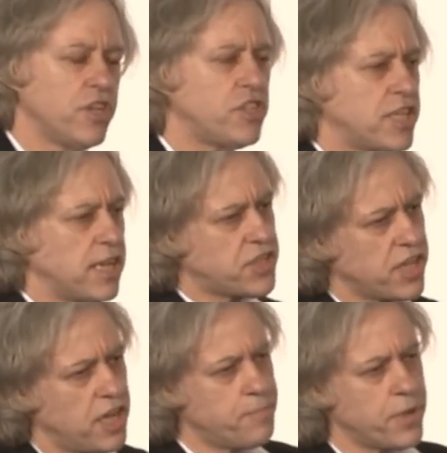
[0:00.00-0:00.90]
Just
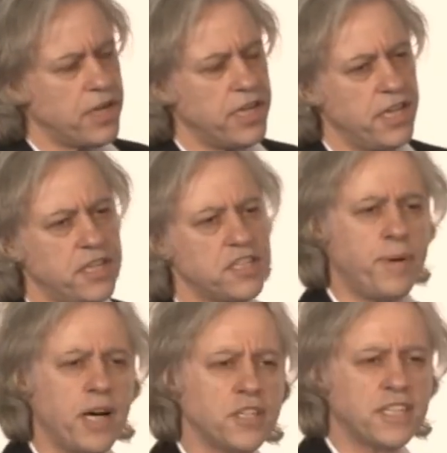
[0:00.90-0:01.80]
outside Berlin is
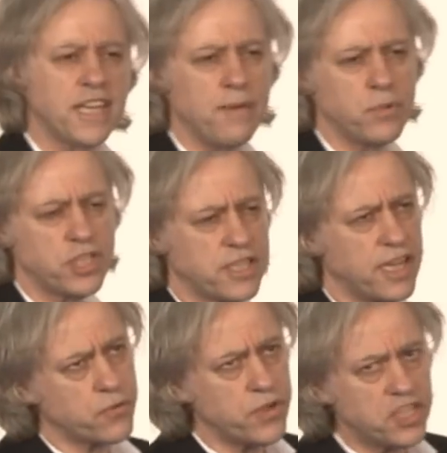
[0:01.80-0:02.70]
Potsdam, which is
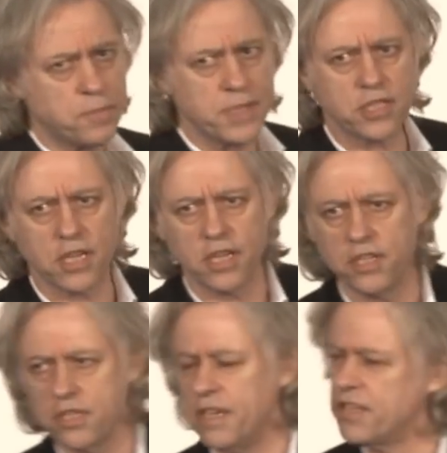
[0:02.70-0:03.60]
like Richmond to
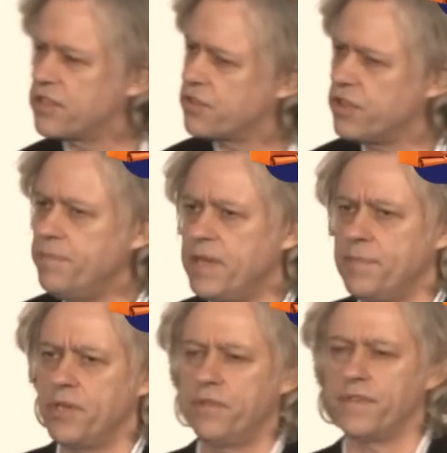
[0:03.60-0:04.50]
London. Extremely
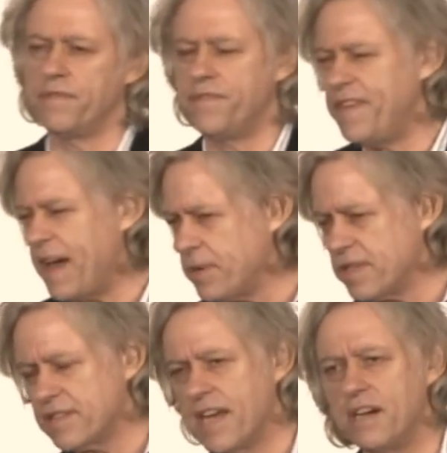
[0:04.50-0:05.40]
beautiful,
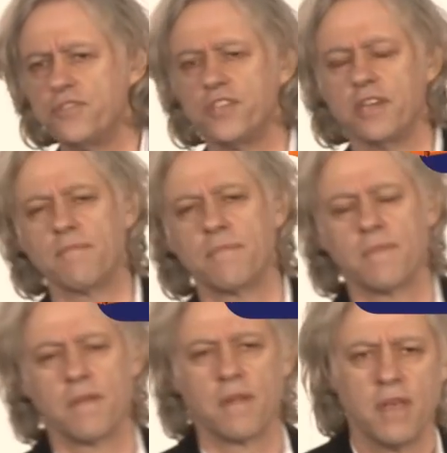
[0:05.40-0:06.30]
fabulous housing.
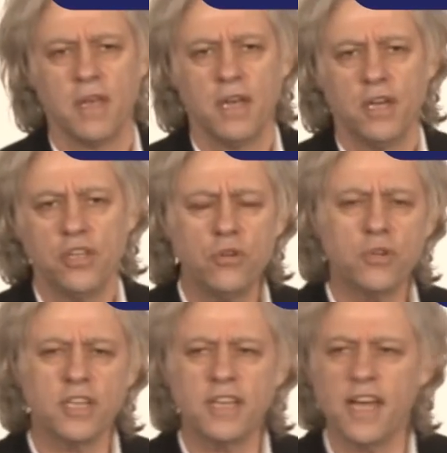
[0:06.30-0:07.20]
You can